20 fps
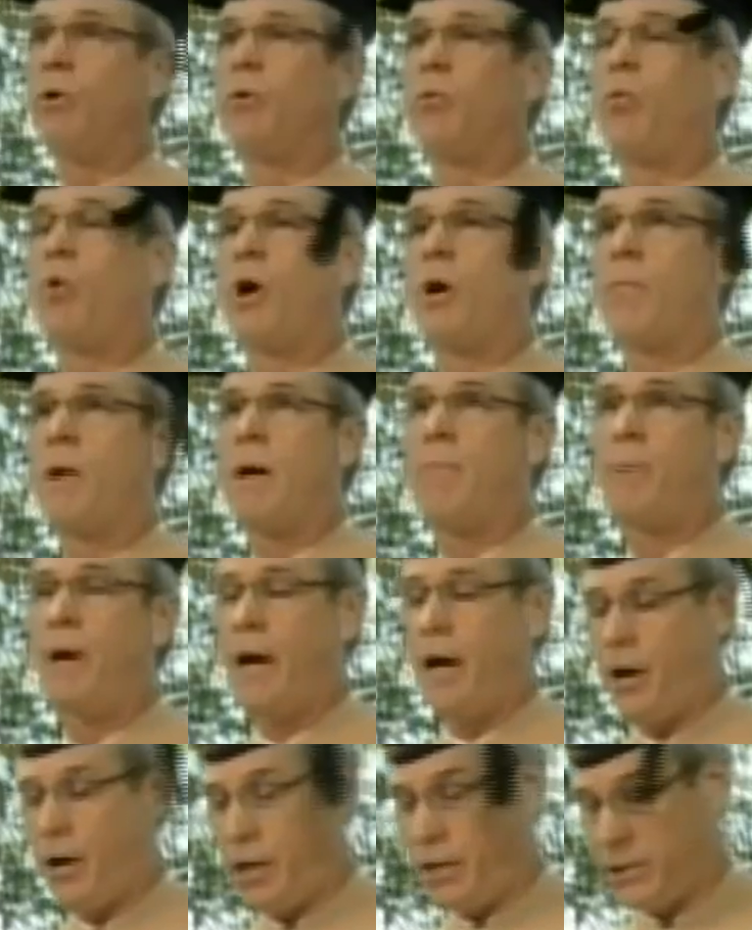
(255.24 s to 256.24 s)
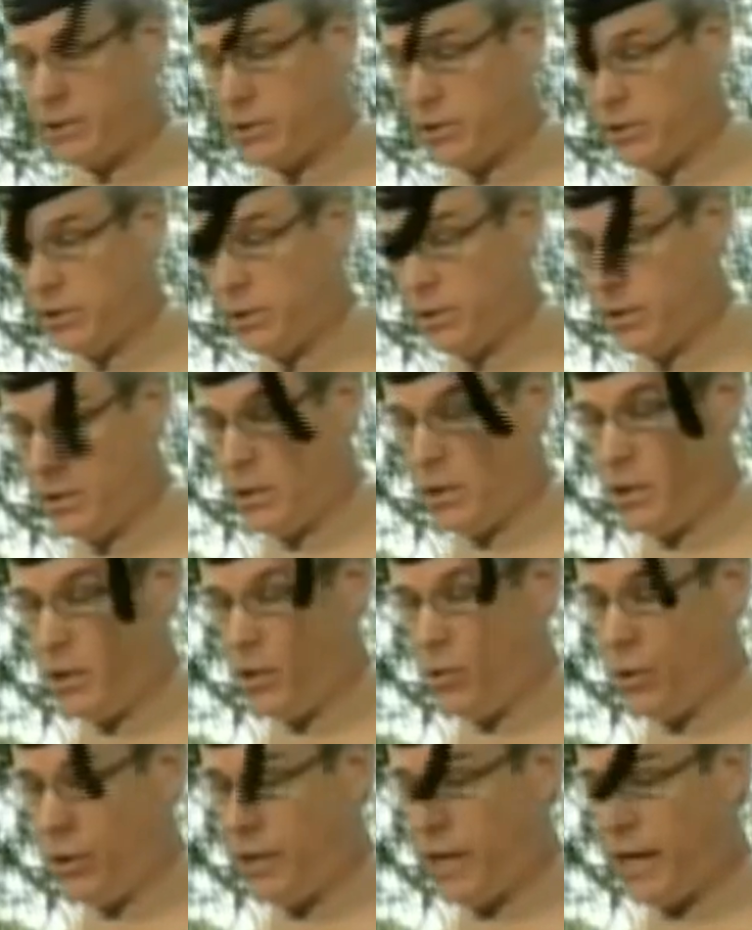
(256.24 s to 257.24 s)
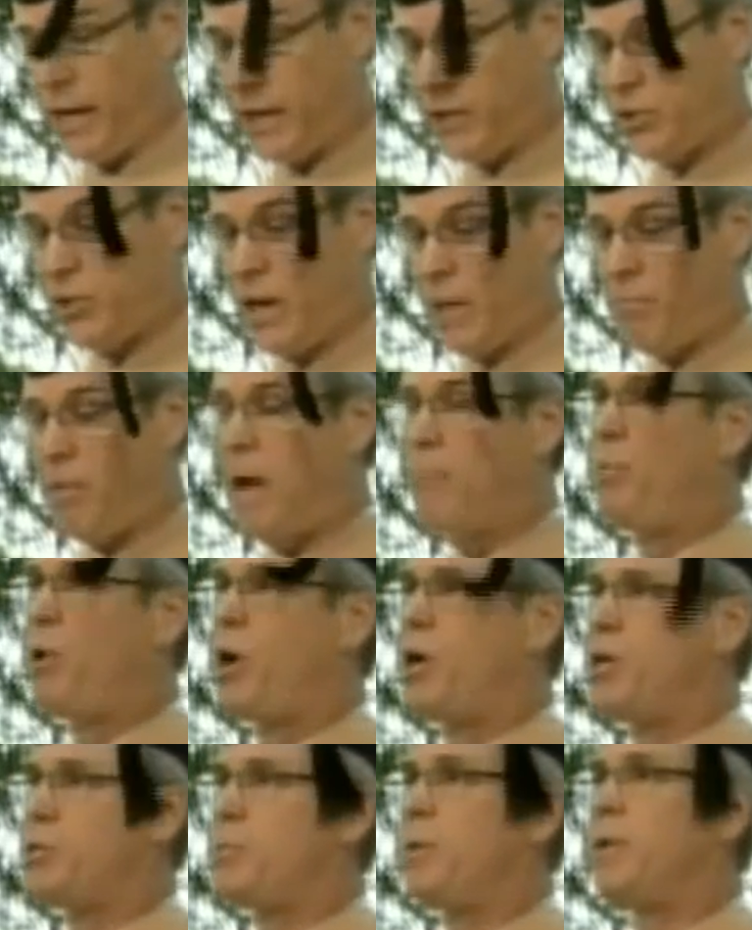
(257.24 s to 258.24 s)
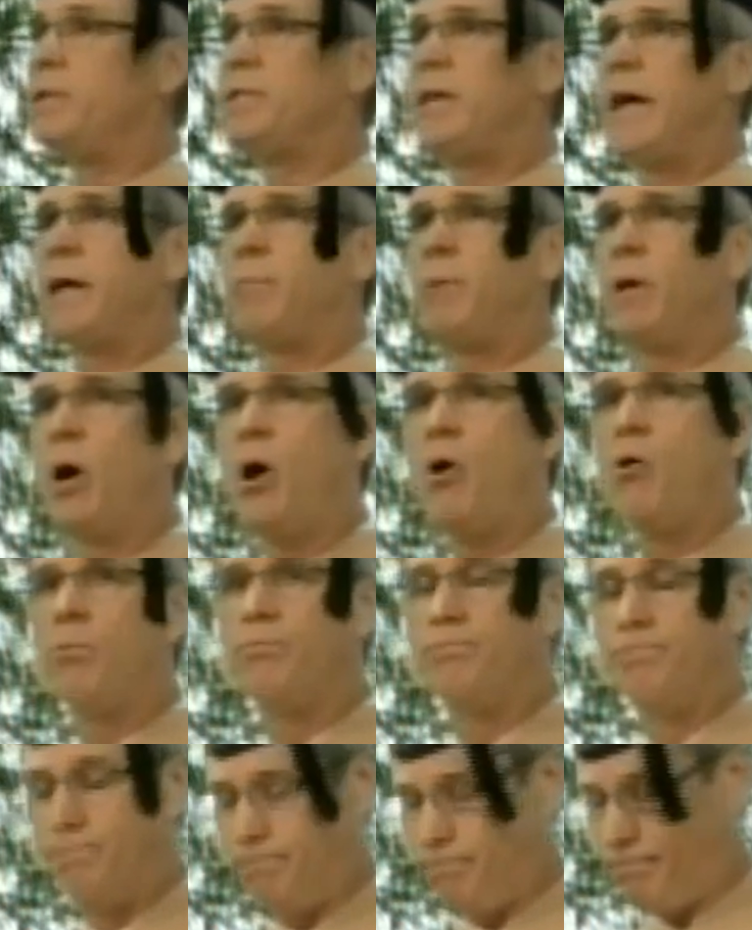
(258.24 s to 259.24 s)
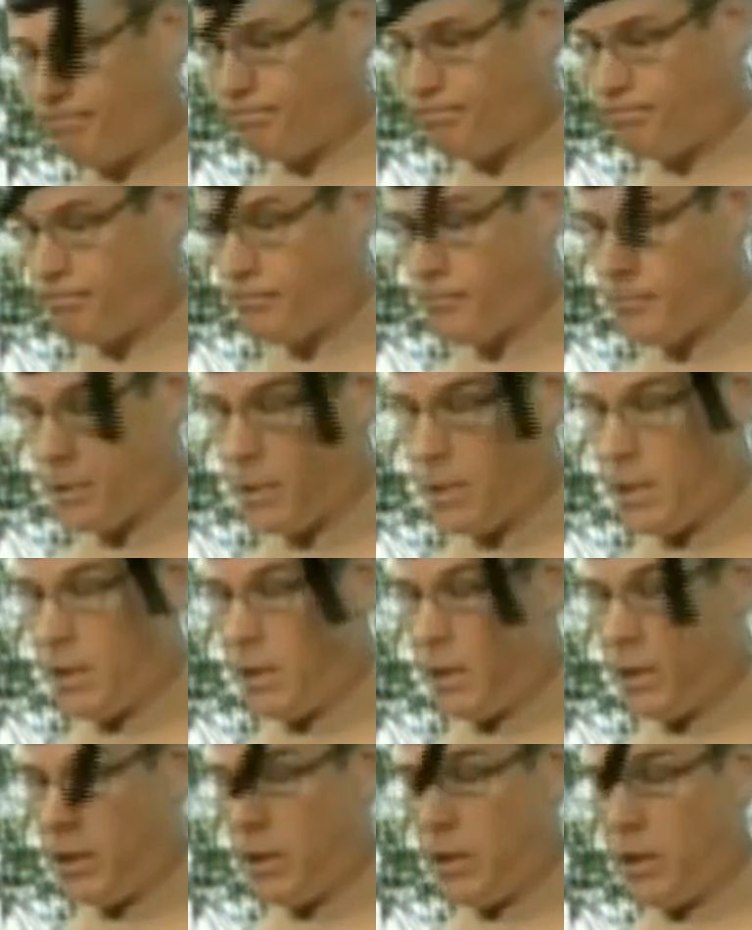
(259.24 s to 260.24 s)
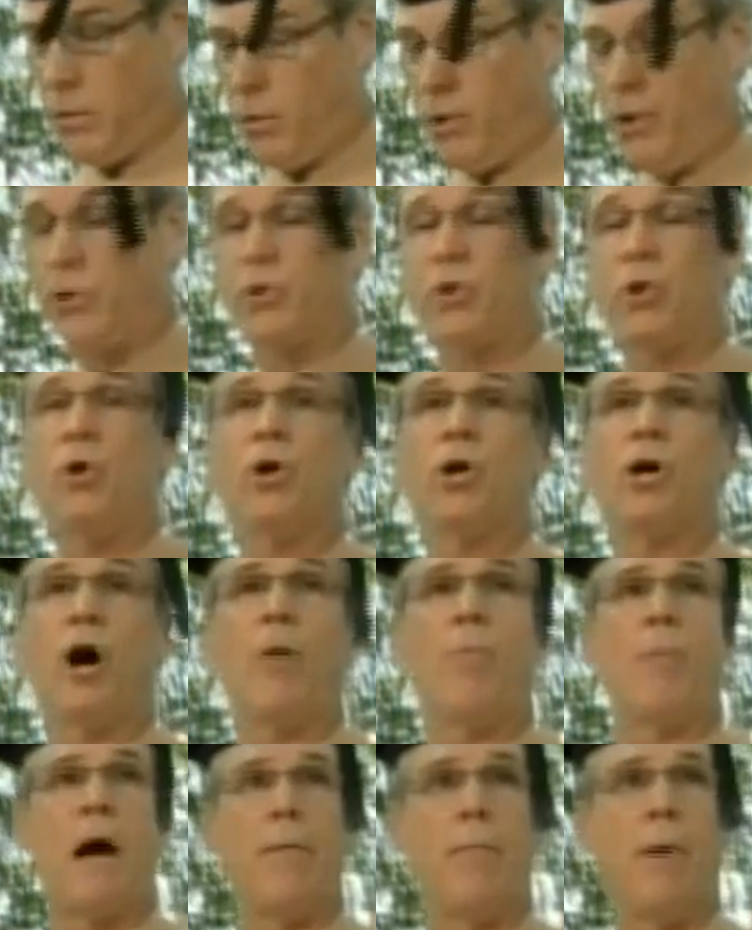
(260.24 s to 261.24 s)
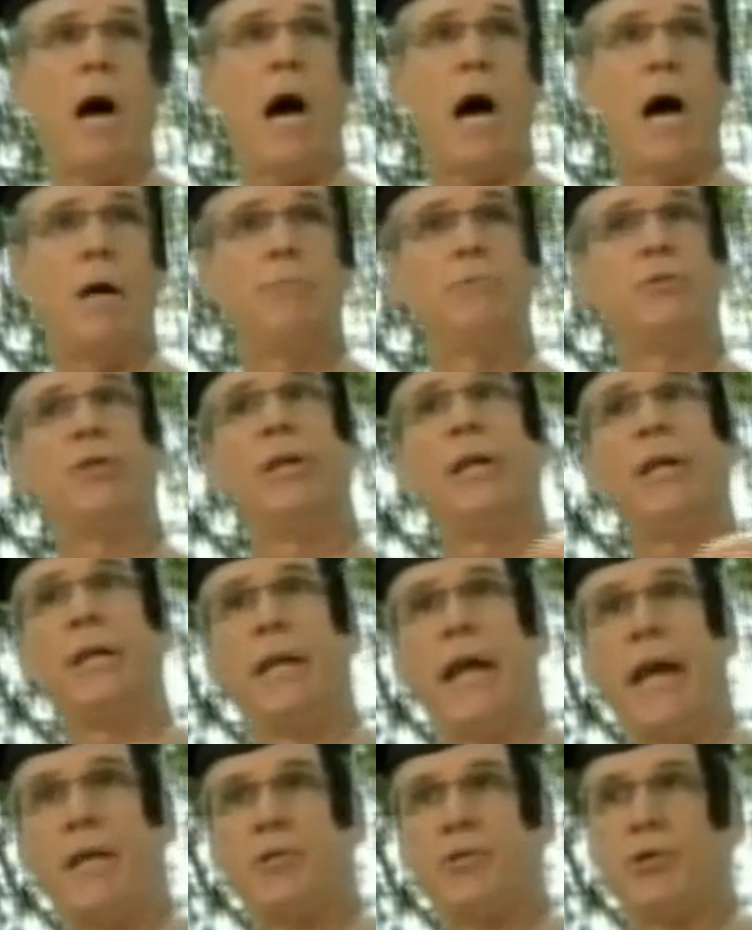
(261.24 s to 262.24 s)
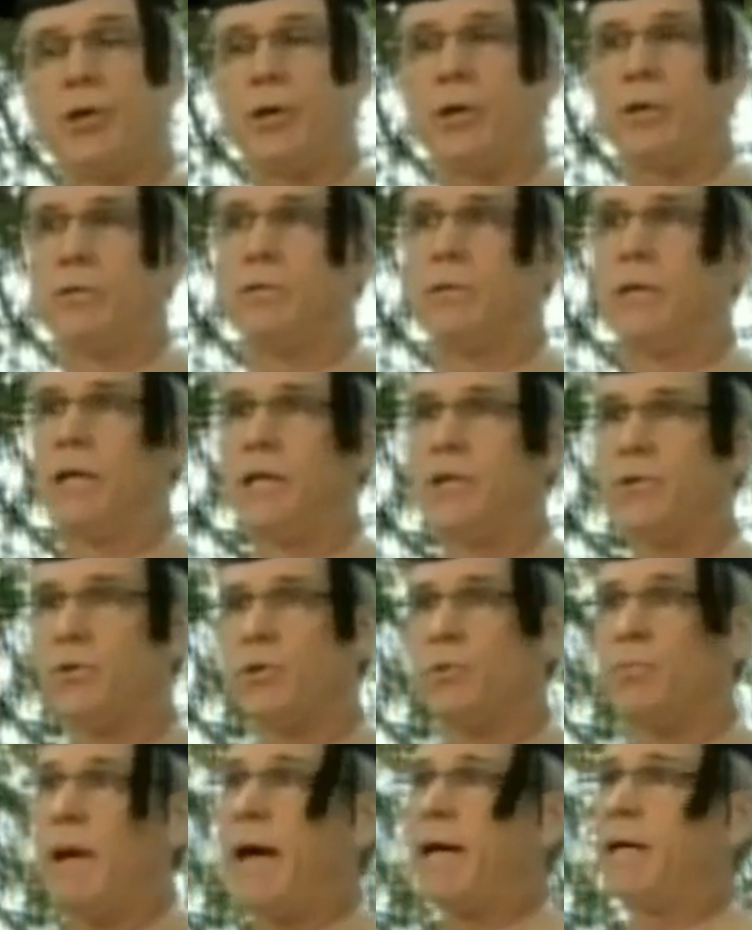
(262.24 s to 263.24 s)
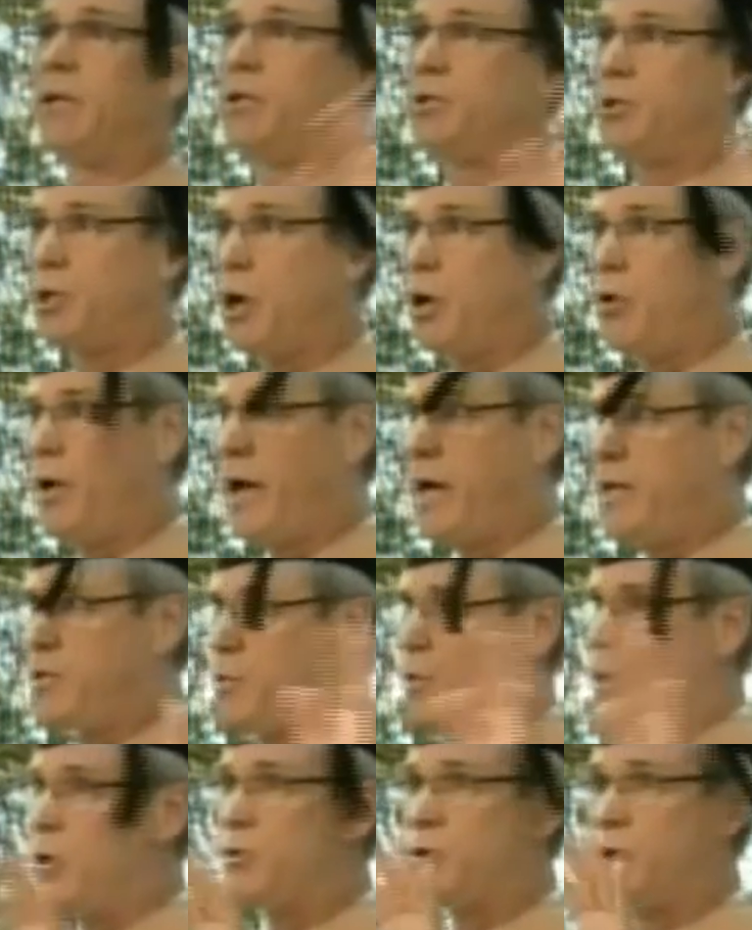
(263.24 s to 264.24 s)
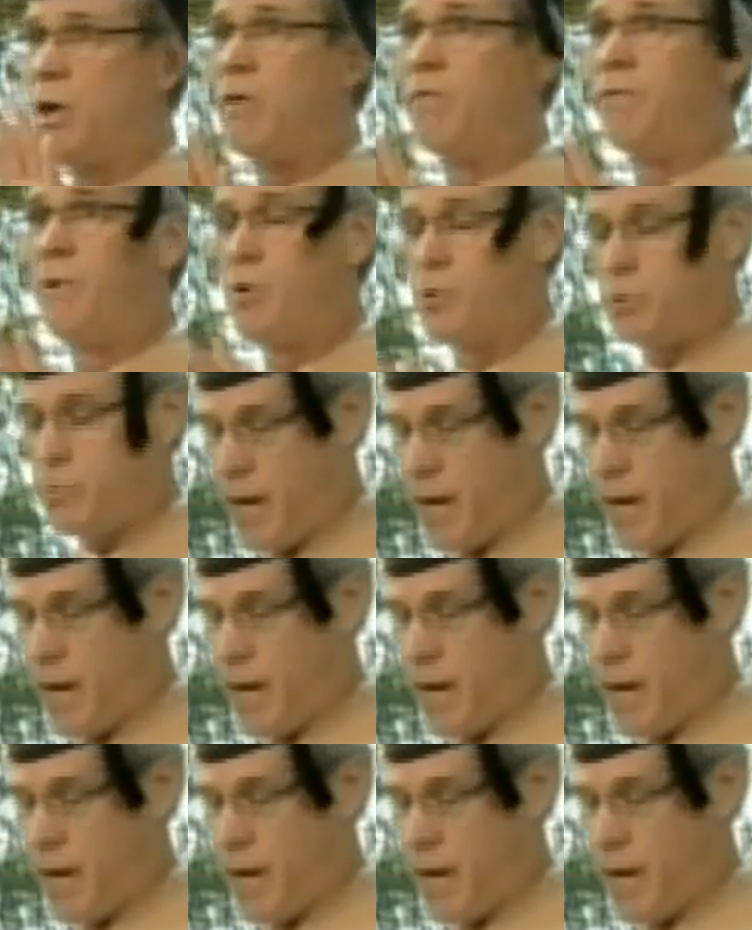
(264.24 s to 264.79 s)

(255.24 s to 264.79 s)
with one of my parents who would then accept my punishment and take me home. When the school called my mom, she didn't answer. Now this was back in the Stone Age, there were no cell phones